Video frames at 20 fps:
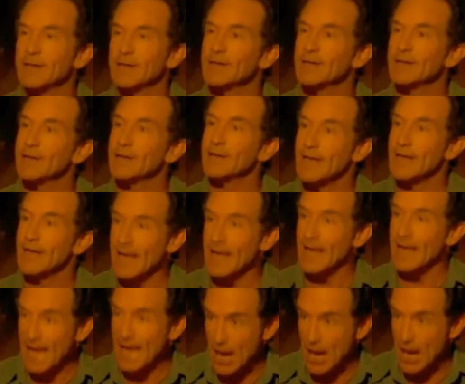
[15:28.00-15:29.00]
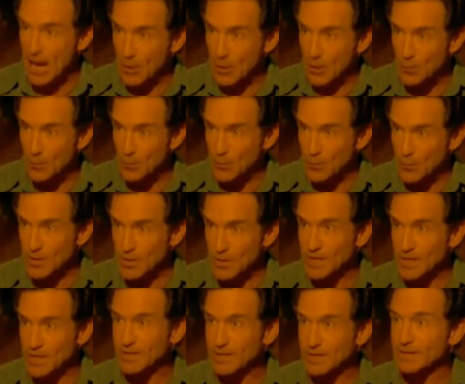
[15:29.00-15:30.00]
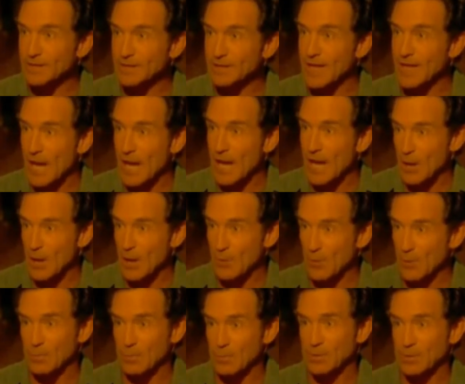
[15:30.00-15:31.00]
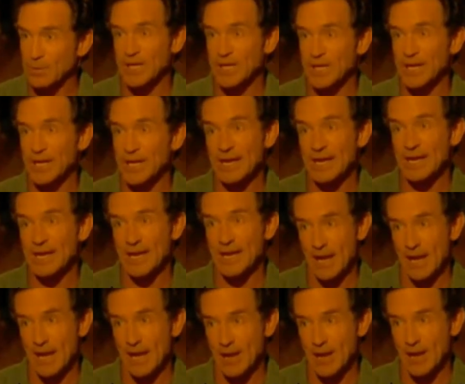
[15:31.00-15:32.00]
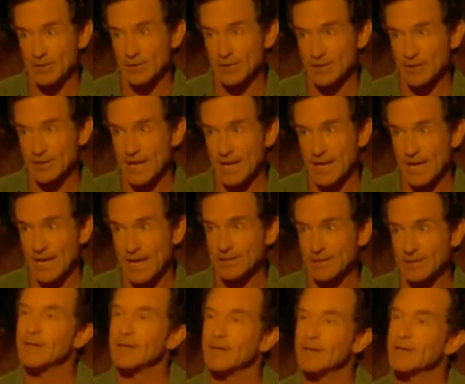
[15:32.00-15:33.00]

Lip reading: Marble benchtops will likely outlast your cabinets that they're sitting